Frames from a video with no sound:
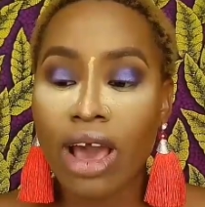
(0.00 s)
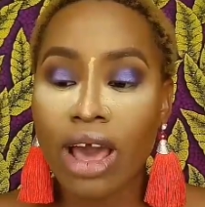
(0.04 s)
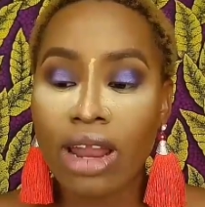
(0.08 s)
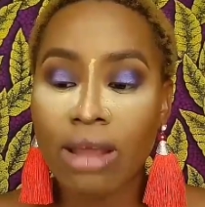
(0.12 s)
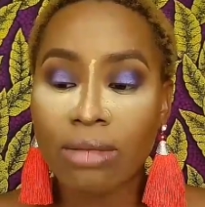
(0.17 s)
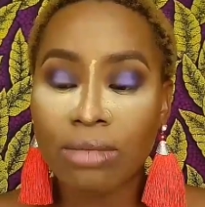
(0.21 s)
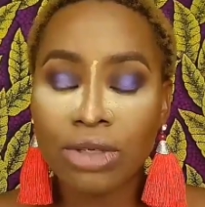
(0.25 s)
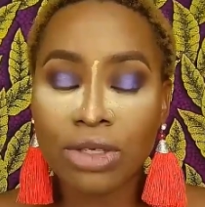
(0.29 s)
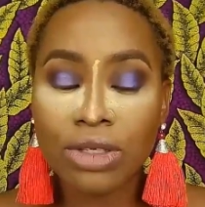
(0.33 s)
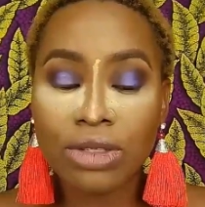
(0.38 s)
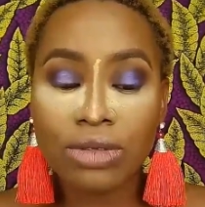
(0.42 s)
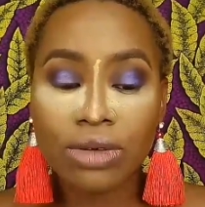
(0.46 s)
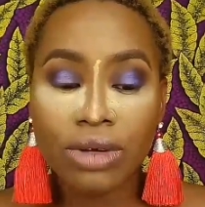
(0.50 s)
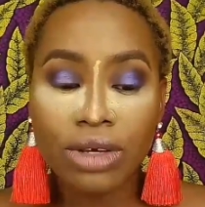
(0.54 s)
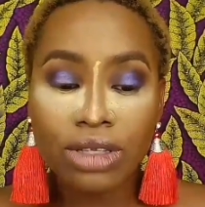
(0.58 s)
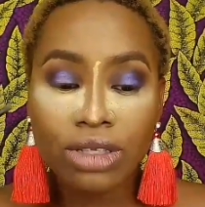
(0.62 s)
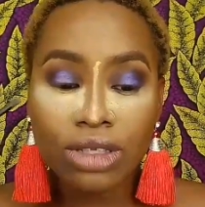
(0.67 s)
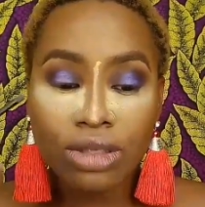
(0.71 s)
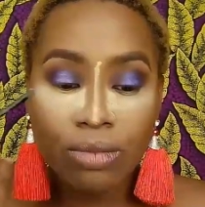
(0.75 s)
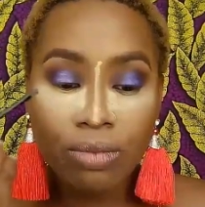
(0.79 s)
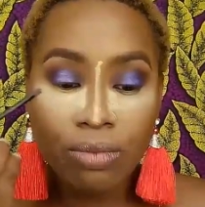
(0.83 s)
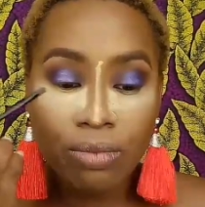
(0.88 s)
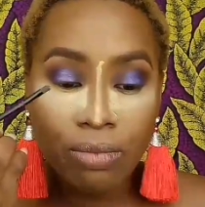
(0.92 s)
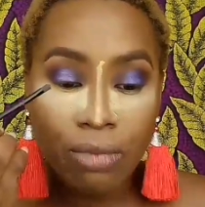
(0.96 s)
and I'm just
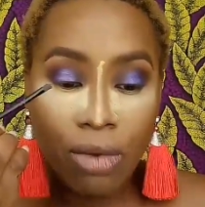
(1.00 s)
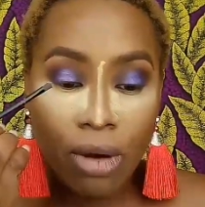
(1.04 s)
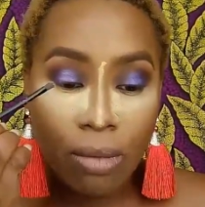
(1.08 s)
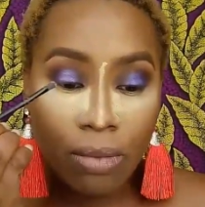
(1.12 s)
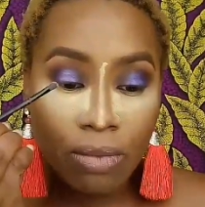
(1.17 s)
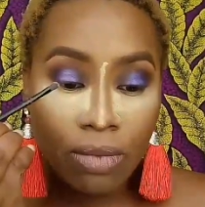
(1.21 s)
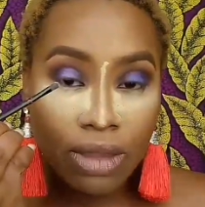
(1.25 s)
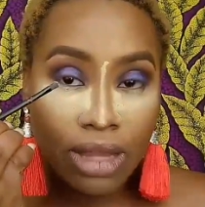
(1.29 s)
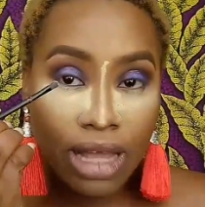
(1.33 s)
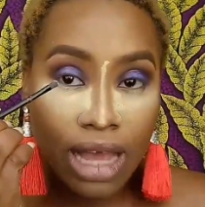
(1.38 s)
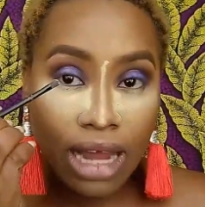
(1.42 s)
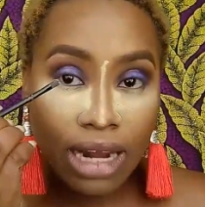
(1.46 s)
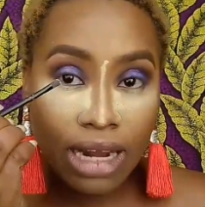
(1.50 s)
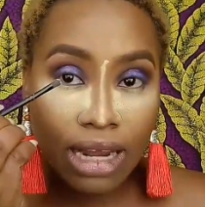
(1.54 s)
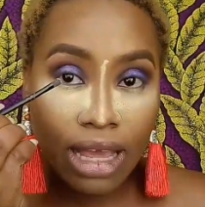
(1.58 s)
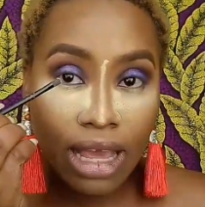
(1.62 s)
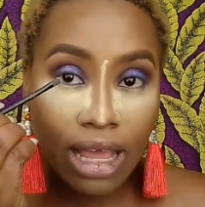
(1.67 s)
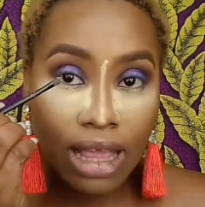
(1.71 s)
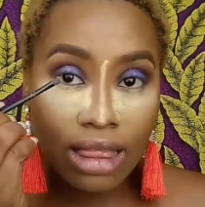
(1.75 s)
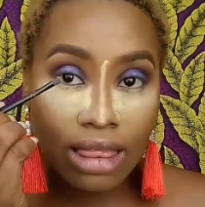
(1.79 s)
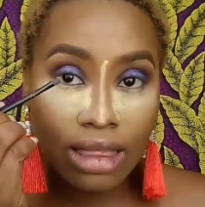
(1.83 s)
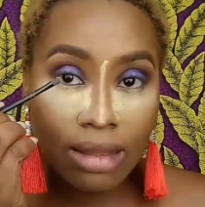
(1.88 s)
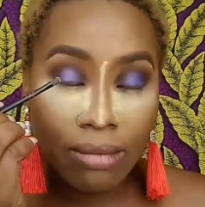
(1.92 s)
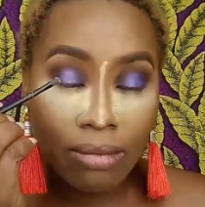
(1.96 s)
going to pop that
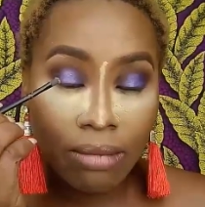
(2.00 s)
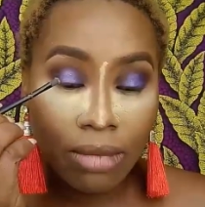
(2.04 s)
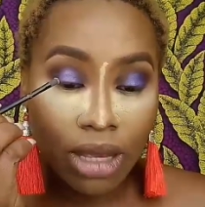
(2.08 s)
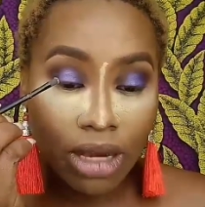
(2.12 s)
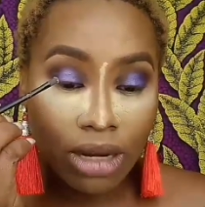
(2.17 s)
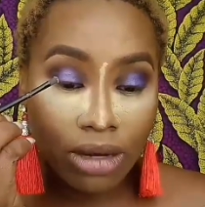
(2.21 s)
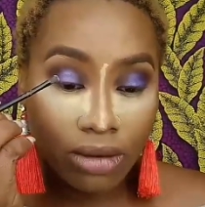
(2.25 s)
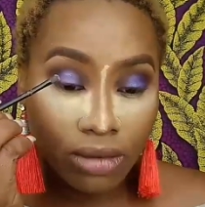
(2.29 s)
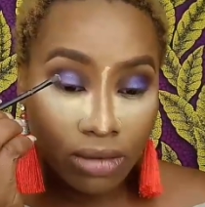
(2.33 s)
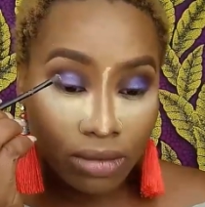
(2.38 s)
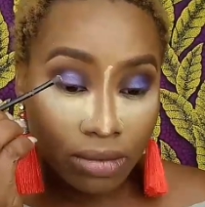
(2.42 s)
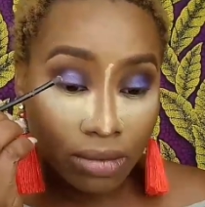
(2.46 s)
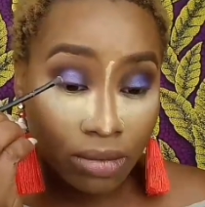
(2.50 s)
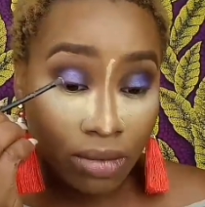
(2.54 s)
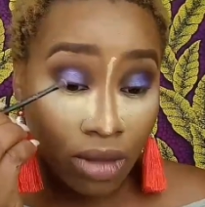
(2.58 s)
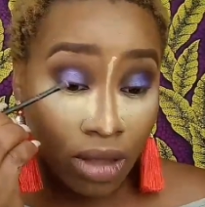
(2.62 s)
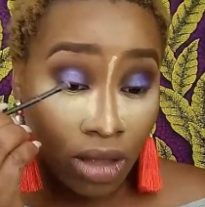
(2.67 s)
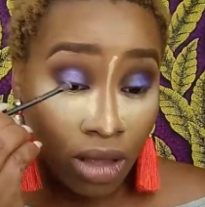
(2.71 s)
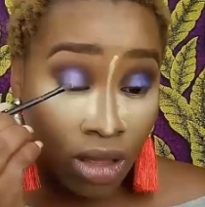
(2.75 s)
in the middle